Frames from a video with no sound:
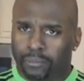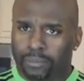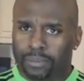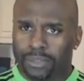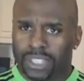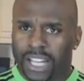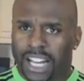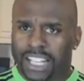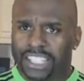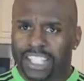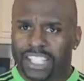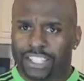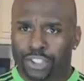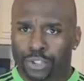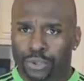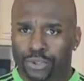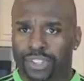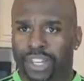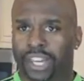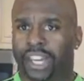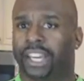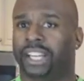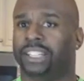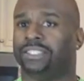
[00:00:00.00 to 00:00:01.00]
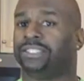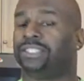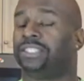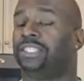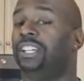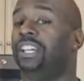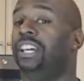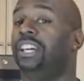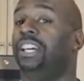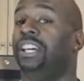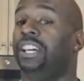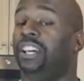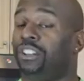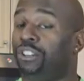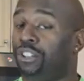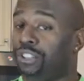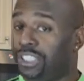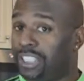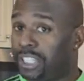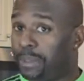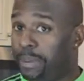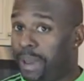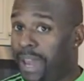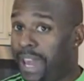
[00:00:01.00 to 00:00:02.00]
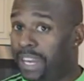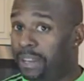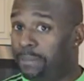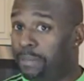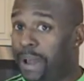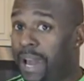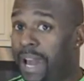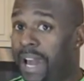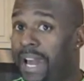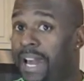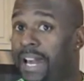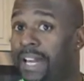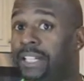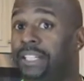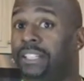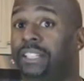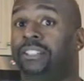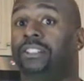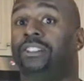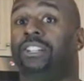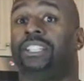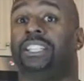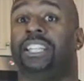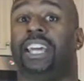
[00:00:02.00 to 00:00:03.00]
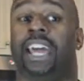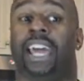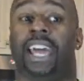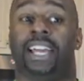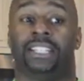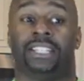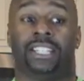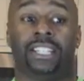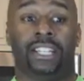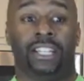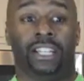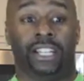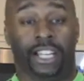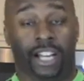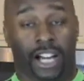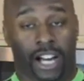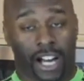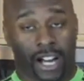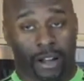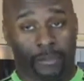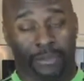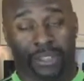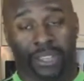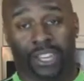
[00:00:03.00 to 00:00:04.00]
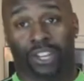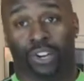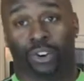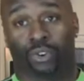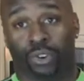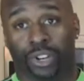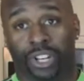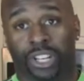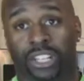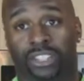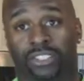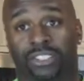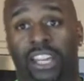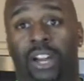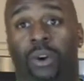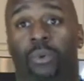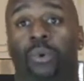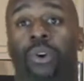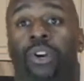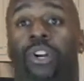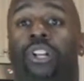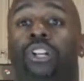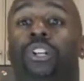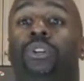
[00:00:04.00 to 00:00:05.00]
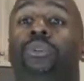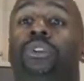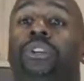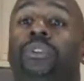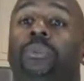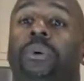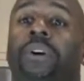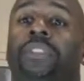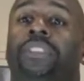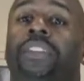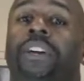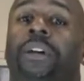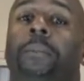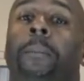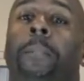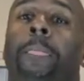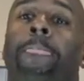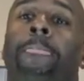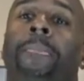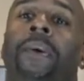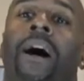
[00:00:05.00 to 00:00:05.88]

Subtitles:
I did two things. Looked at the Patti Pie, looked at the ingredients that were included with it,